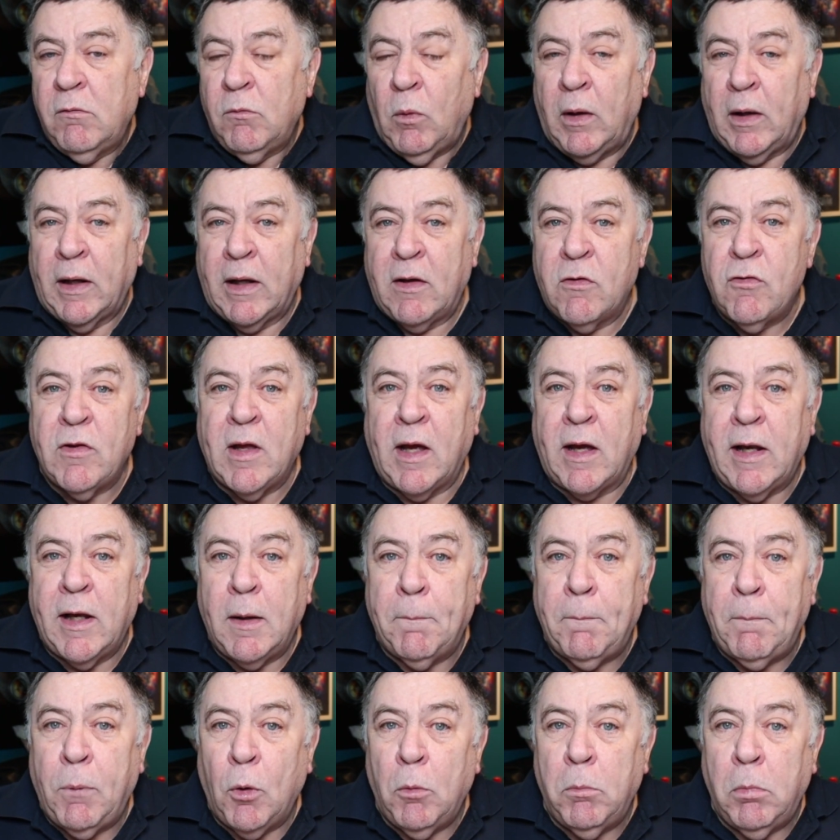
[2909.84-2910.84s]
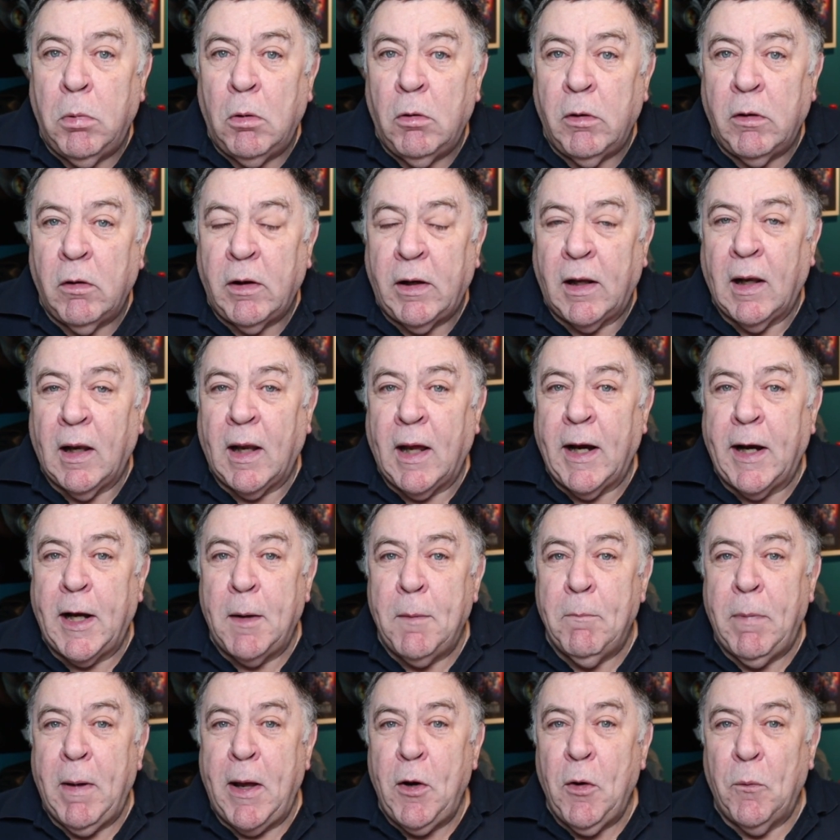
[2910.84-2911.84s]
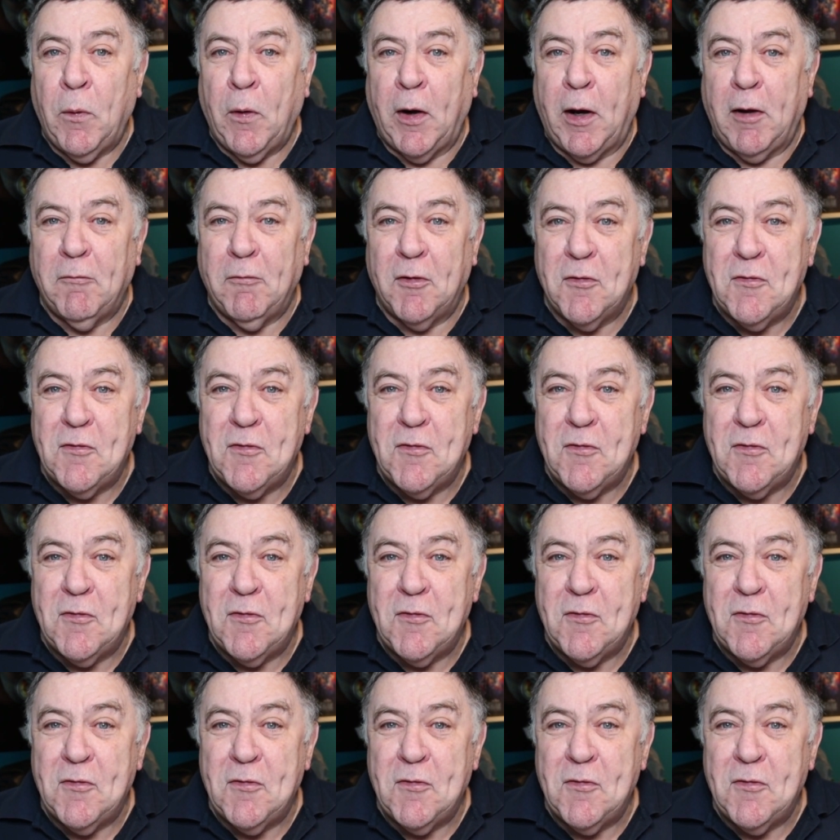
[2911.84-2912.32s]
while you're sat in the pub or you're lying in bed or whatever.